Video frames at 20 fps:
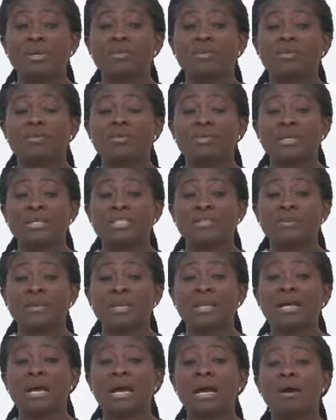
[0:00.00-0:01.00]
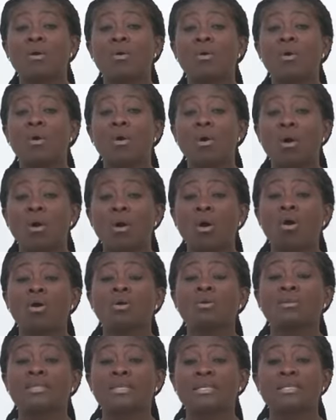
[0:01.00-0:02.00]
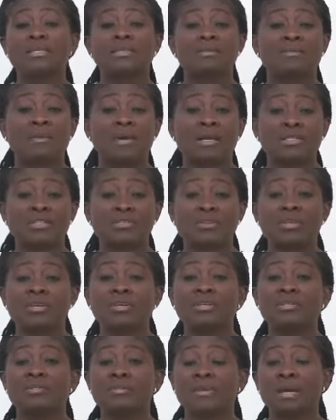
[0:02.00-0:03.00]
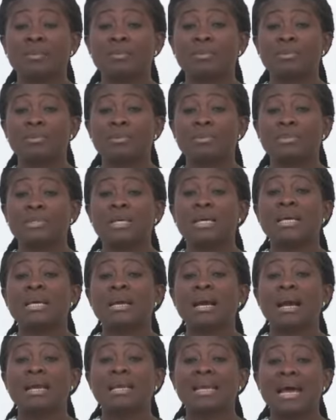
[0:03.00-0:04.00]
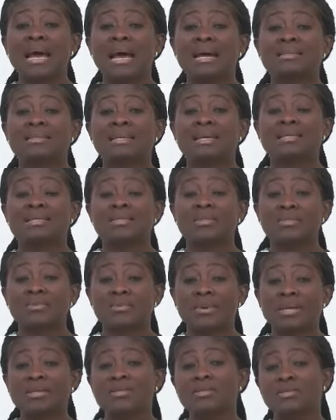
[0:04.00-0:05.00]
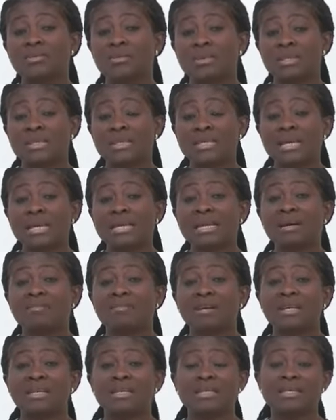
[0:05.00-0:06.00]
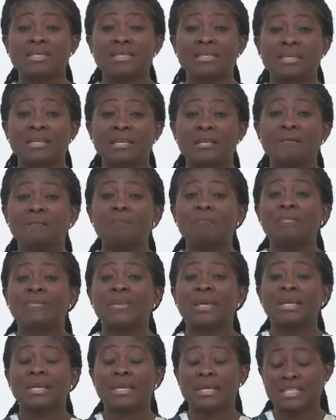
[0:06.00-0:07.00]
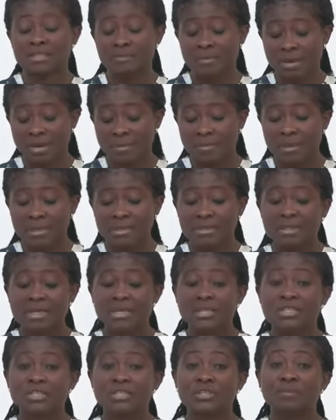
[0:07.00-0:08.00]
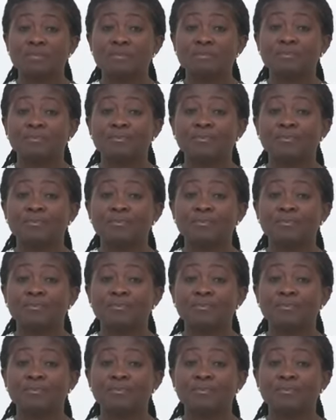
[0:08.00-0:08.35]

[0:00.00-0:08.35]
able to explain how all these extraneous variables can act as threats to internal validity in experimentation.